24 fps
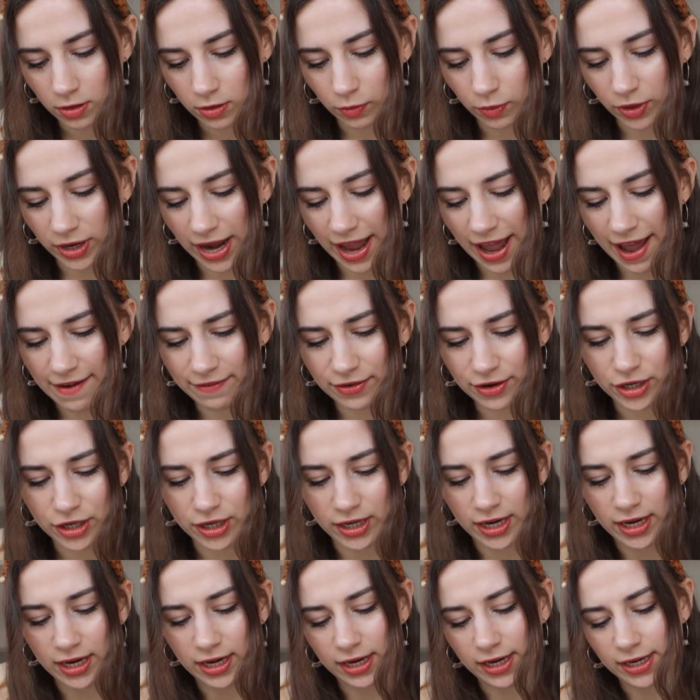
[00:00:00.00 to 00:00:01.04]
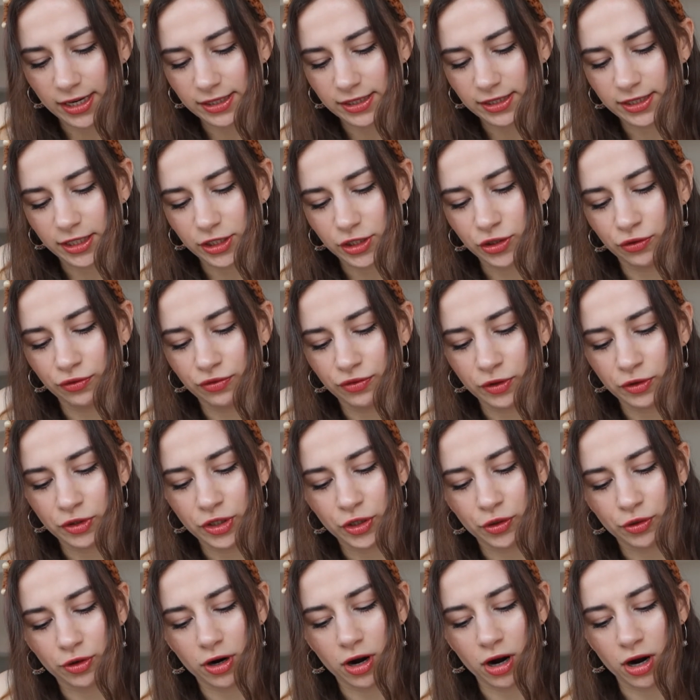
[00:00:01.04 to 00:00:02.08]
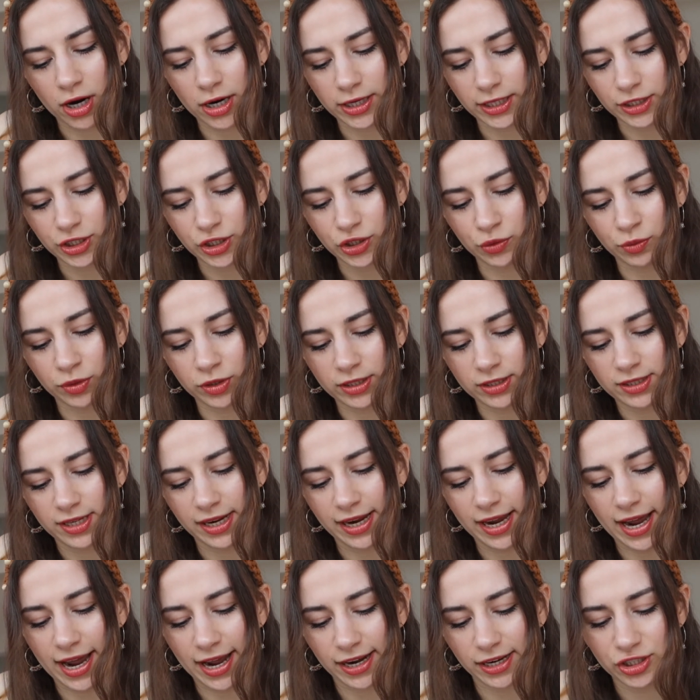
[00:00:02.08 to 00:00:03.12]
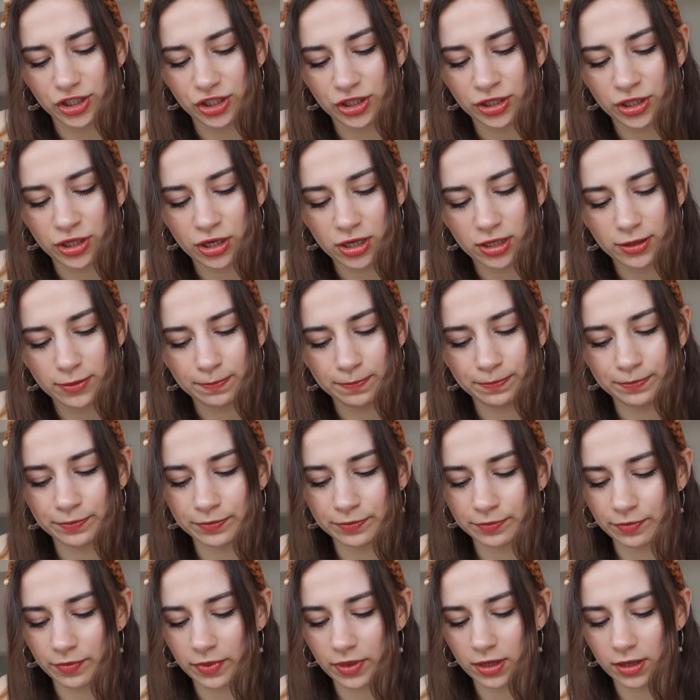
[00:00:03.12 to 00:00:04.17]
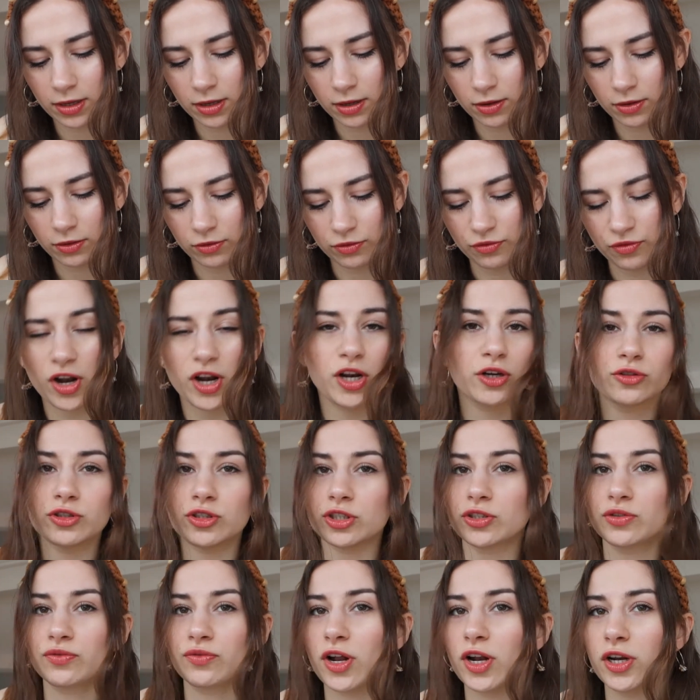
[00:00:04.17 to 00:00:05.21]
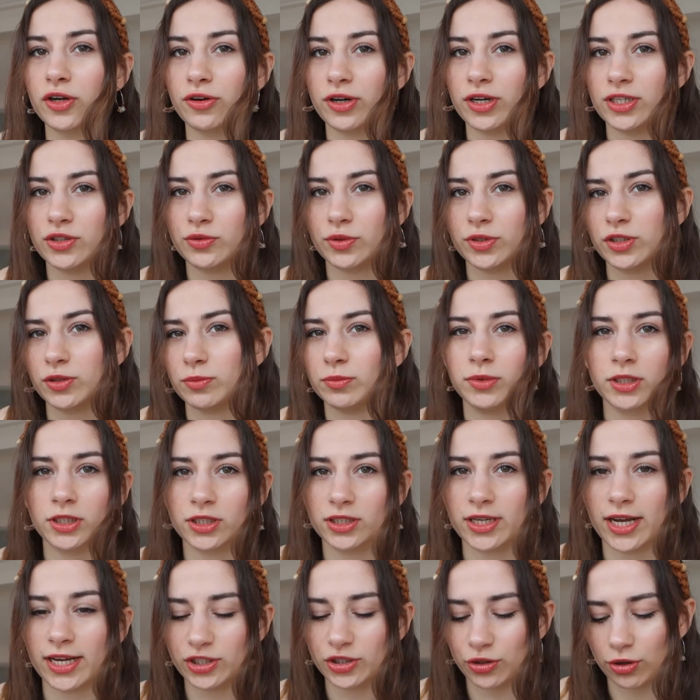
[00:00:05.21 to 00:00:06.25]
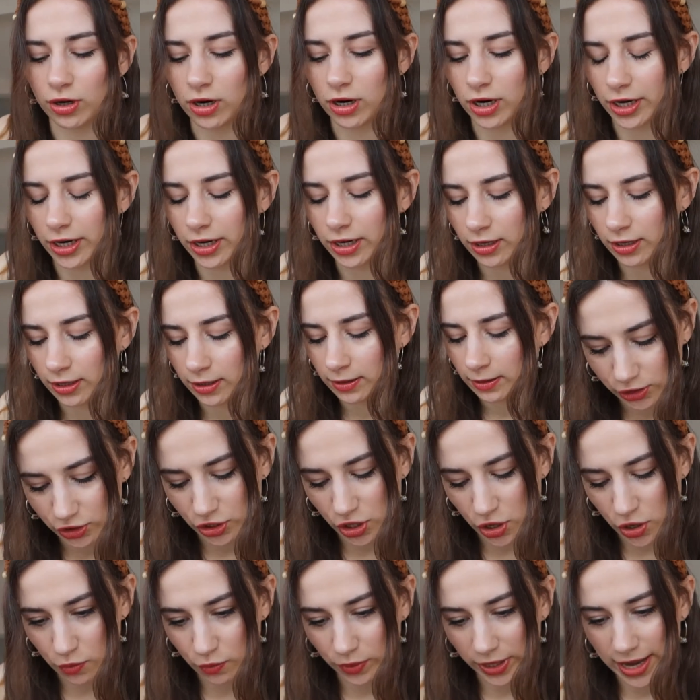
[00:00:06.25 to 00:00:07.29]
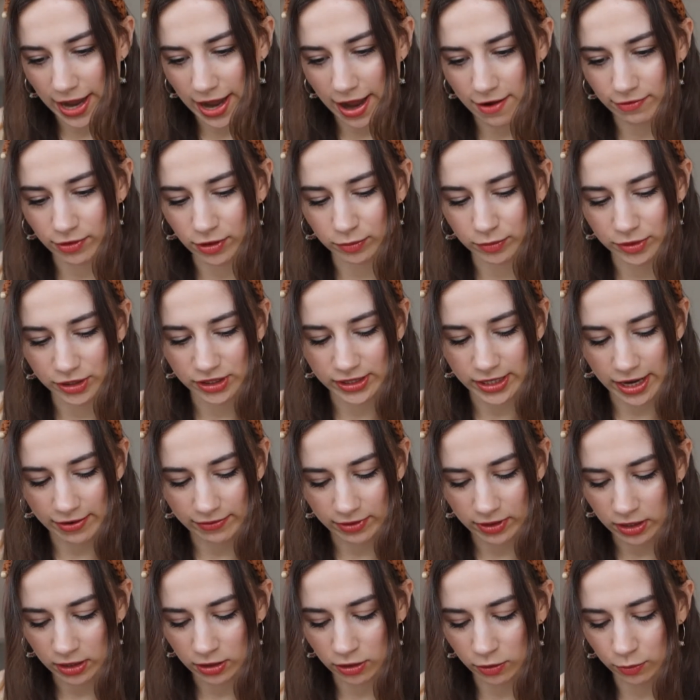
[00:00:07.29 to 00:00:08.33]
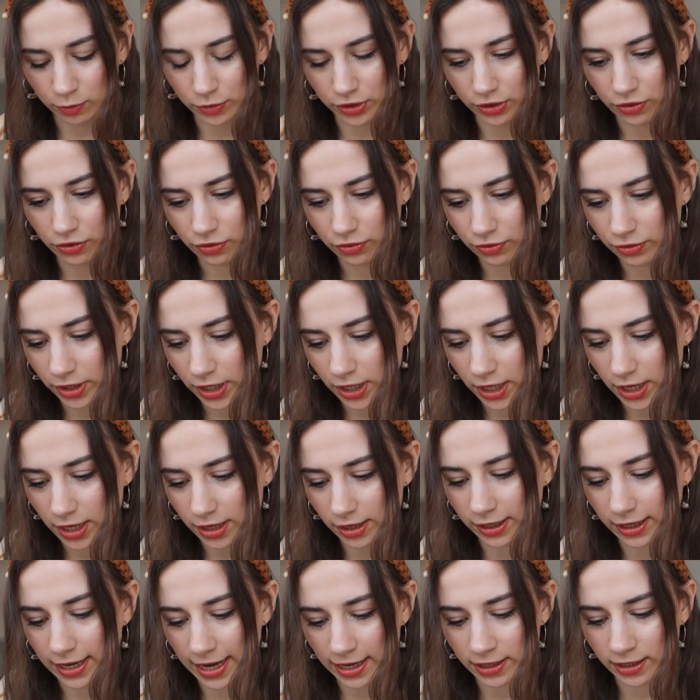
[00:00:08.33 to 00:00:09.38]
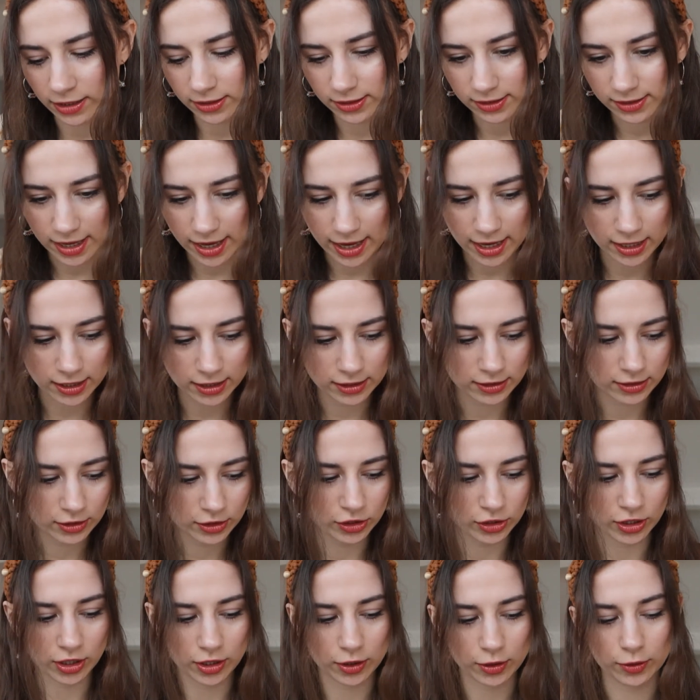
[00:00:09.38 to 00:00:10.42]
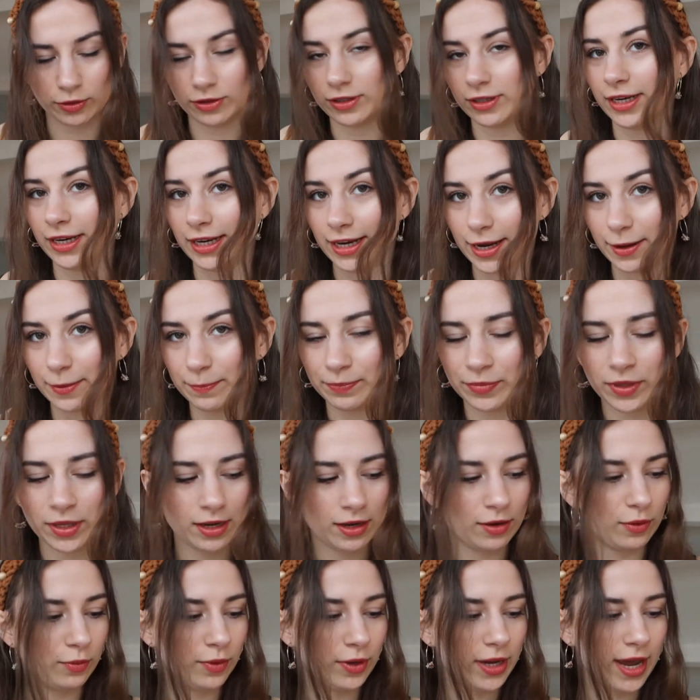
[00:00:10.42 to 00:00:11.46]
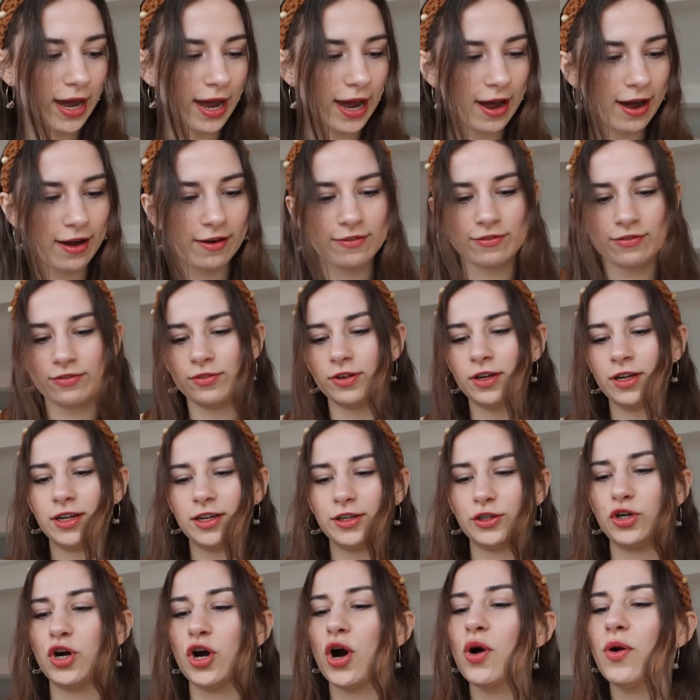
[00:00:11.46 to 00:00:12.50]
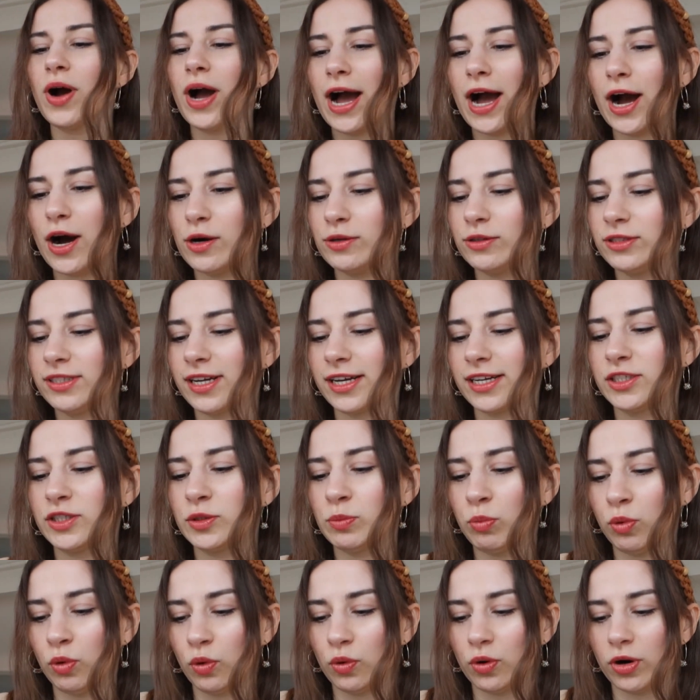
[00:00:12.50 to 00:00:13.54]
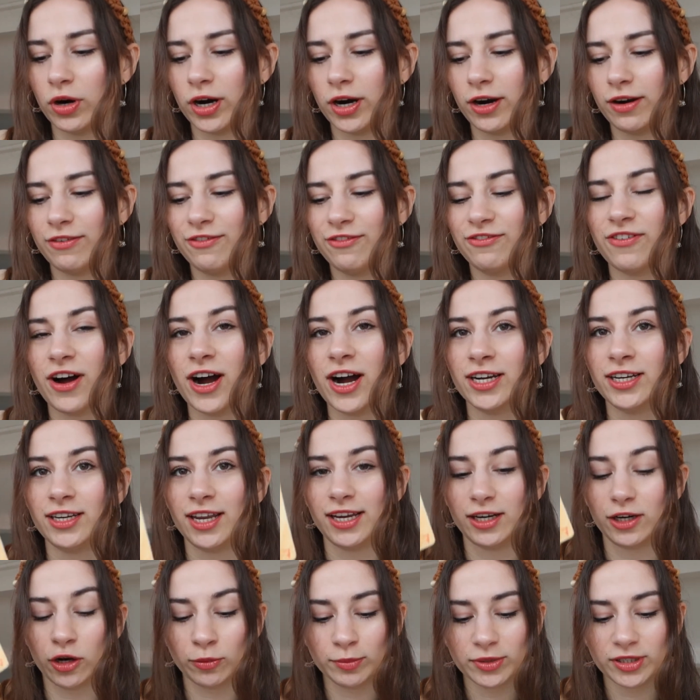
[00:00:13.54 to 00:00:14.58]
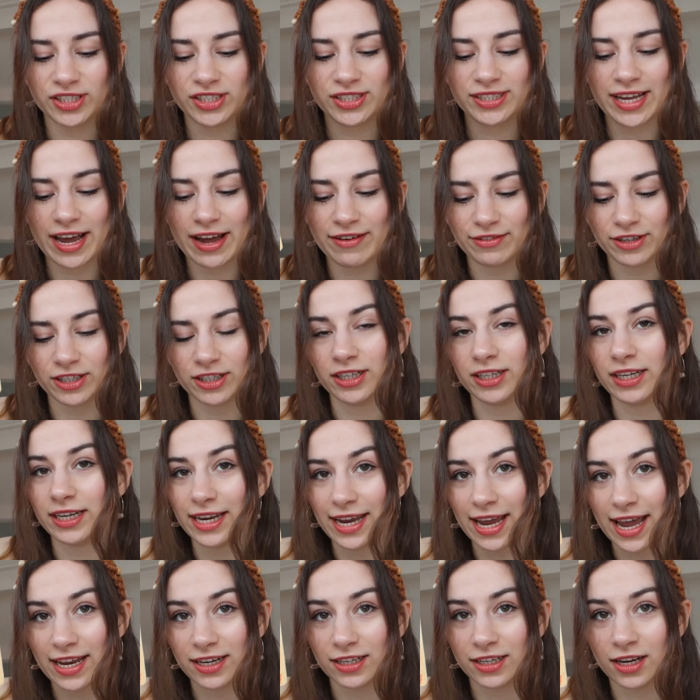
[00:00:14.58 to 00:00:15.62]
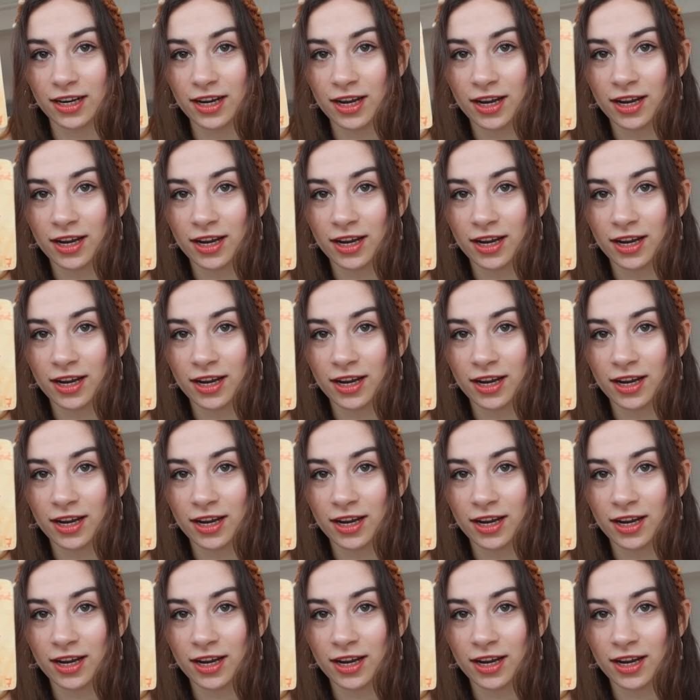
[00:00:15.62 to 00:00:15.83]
whatever it is that you feel in your heart that you want to take action on follow just follow your intuition because that's your heart so we have number seven and number three again a 10 so yeah we have go out explore finding number seven again